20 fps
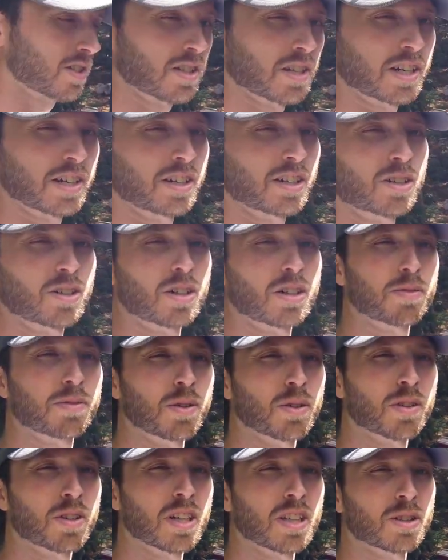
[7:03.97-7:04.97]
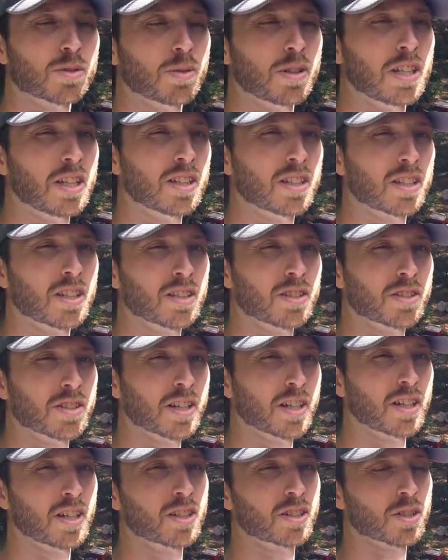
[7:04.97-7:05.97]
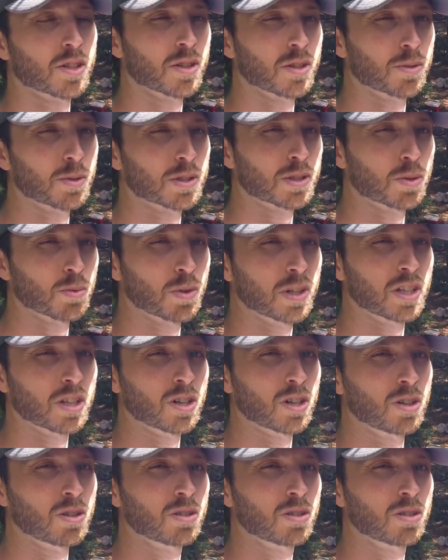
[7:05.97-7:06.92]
scenario, or a few things we need to consider. So there was the window,